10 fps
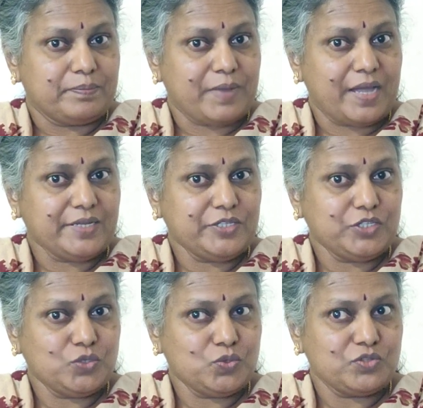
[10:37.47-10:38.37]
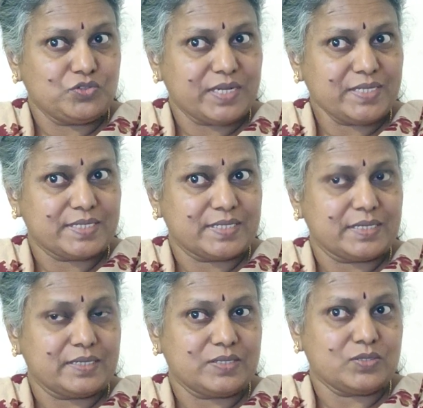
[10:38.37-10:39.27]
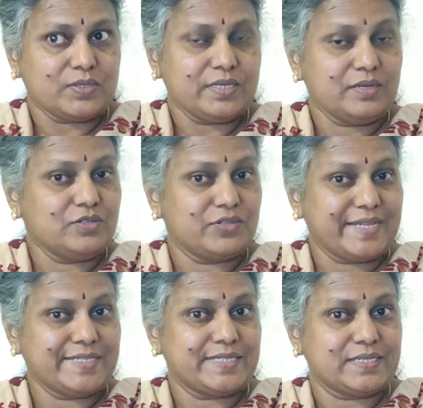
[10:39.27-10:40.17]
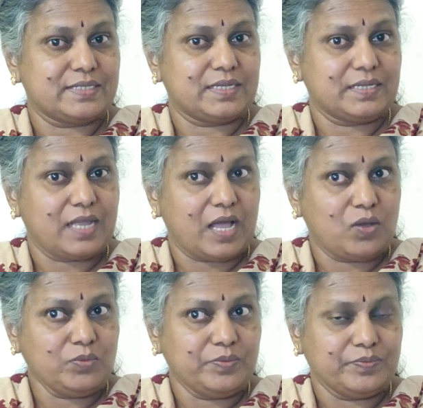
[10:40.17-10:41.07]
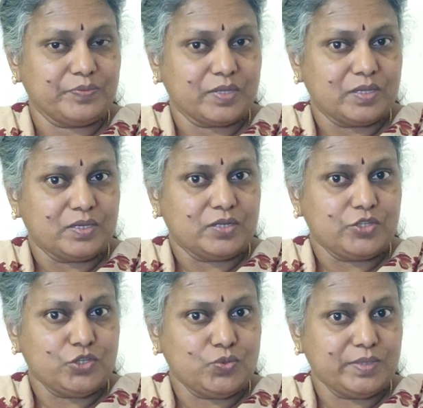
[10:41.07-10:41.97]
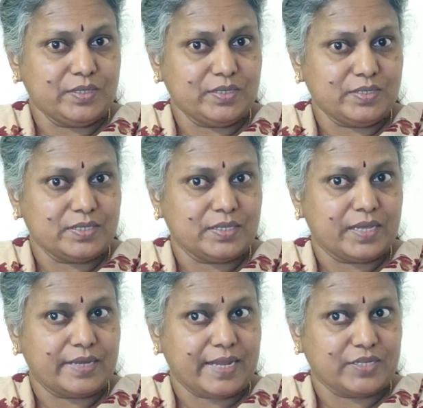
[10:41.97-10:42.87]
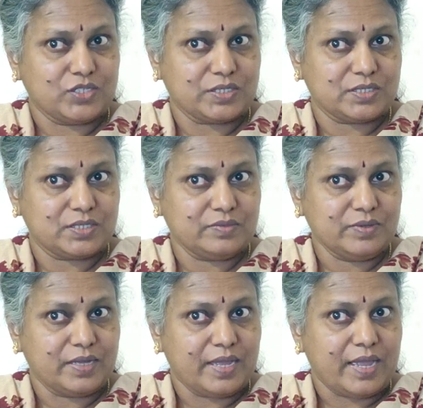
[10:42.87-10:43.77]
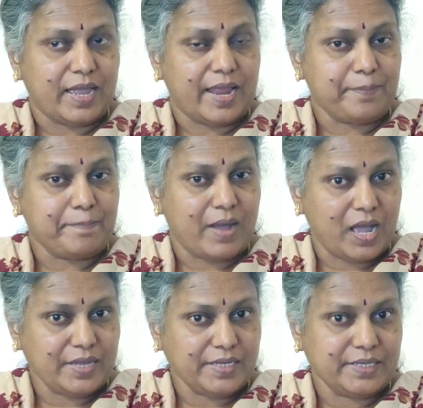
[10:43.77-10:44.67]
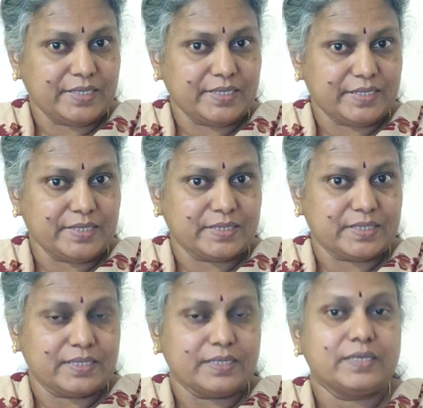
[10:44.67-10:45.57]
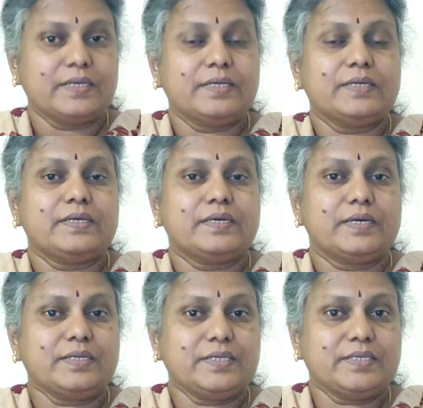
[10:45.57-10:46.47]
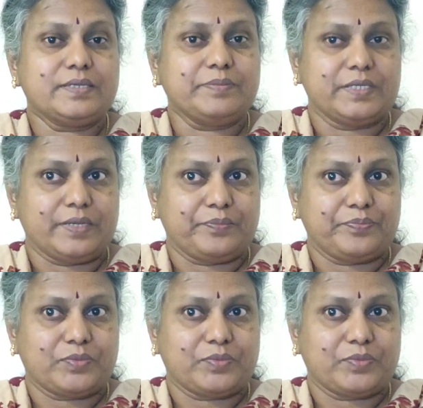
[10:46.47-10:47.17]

My new dress. So here dress is the noun, new is an adjective, and mine is a determiner.